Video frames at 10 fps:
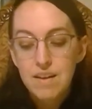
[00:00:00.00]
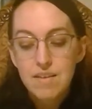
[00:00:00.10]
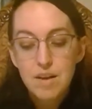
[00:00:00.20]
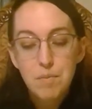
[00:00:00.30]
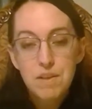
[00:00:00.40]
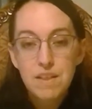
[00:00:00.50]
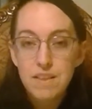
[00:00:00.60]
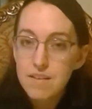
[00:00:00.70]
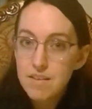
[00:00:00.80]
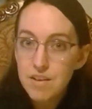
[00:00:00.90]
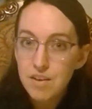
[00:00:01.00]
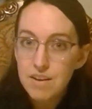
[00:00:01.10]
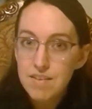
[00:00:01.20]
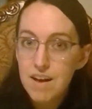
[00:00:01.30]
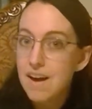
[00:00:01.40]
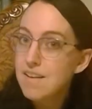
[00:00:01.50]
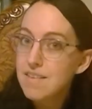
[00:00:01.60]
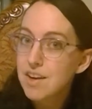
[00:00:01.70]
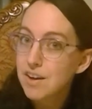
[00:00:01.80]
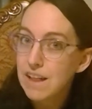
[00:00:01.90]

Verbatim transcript: Something this series has that our